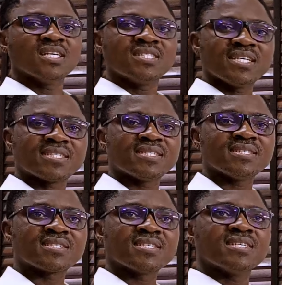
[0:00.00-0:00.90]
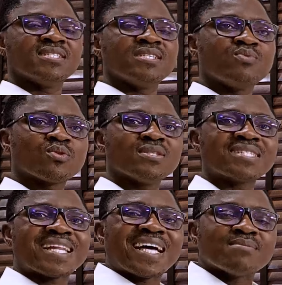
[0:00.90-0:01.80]
this is the withholding
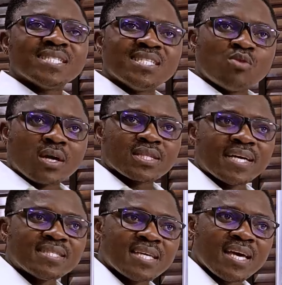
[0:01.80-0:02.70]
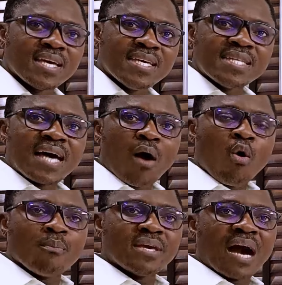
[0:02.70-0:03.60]
tax that has been deducted either
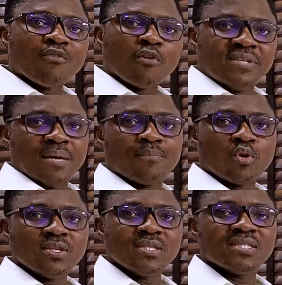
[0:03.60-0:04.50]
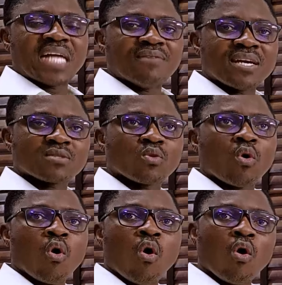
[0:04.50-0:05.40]
on behalf of the employee, director,
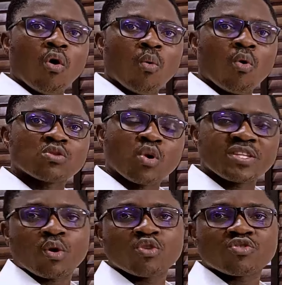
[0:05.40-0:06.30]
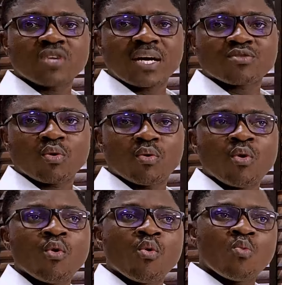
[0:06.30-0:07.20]
or what? Or the contractor,
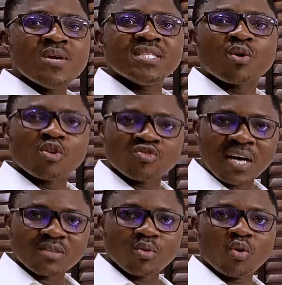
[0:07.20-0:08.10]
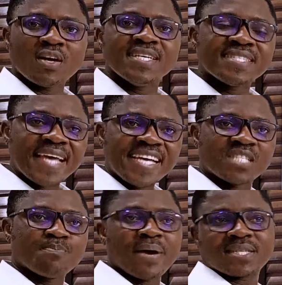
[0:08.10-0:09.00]
which the contractor is
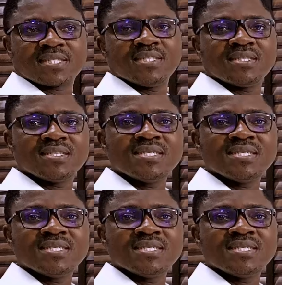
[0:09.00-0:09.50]
expecting